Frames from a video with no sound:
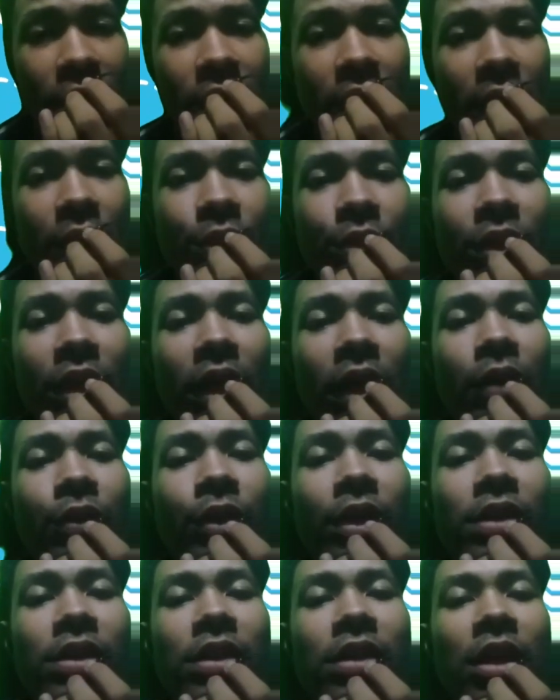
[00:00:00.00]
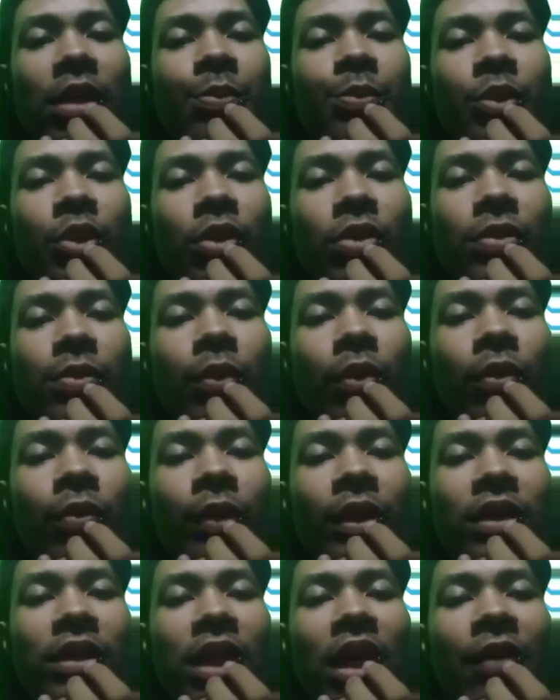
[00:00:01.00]
Traditional education approach
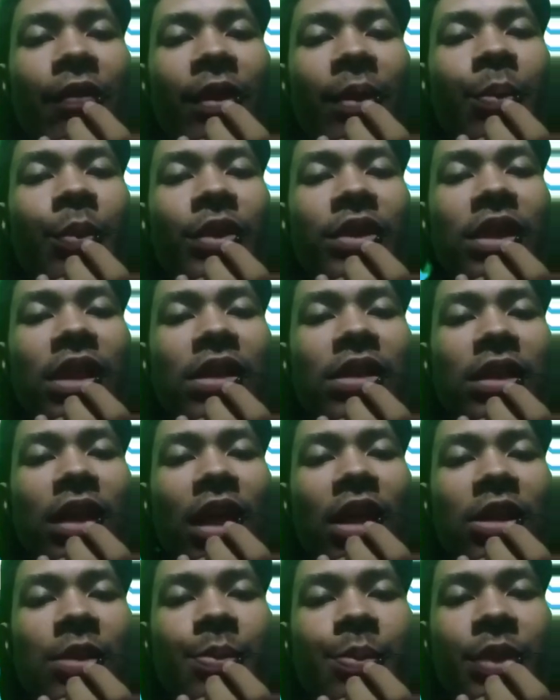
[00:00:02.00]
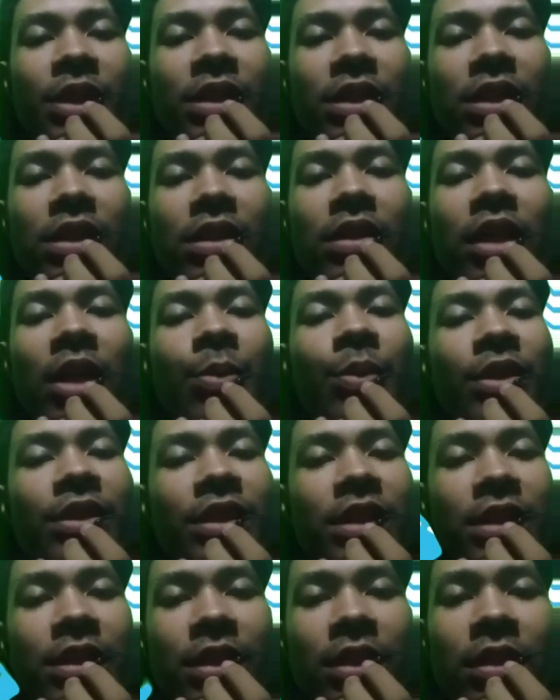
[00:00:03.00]
worldwide have emphasized explicit grammar
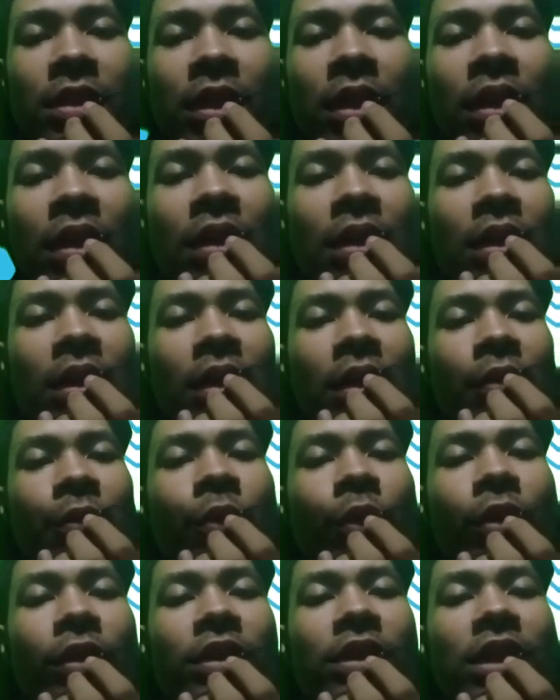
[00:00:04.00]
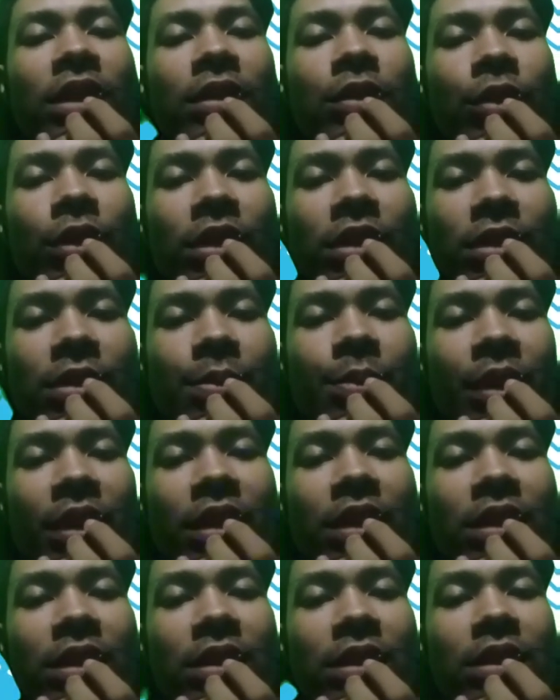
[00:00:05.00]
teaching for centuries,
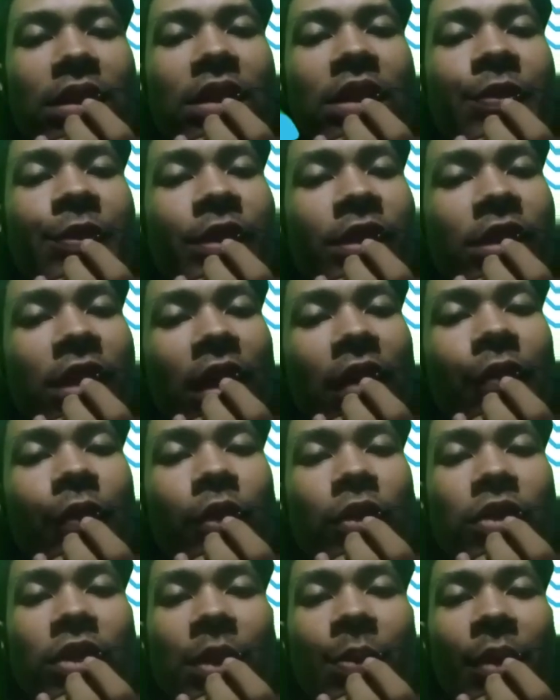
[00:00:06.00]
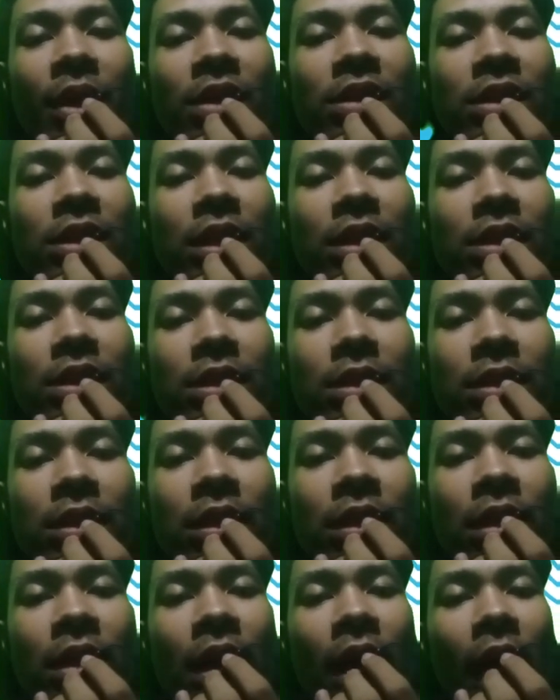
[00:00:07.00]
making it difficult for some
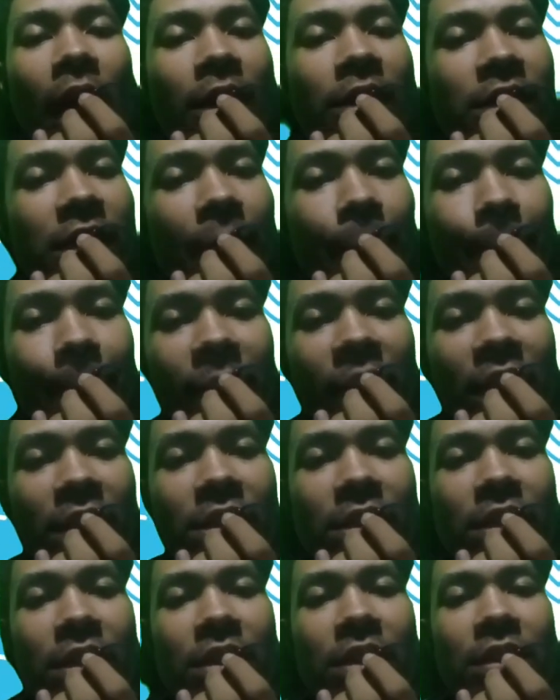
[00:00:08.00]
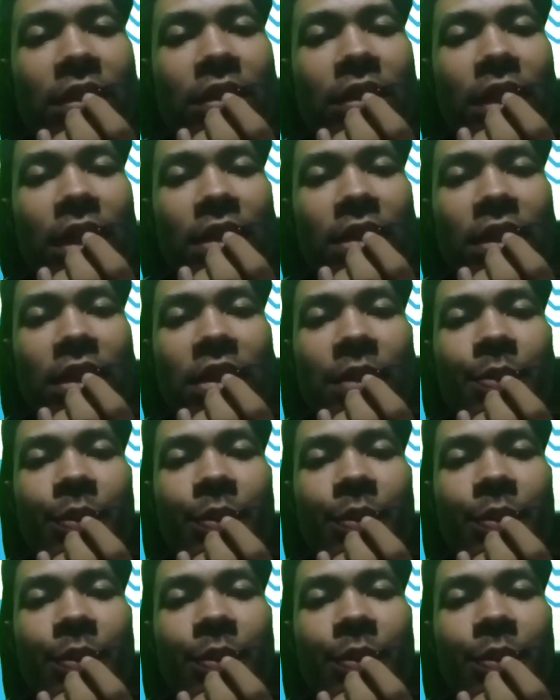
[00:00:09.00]
accept that such instructions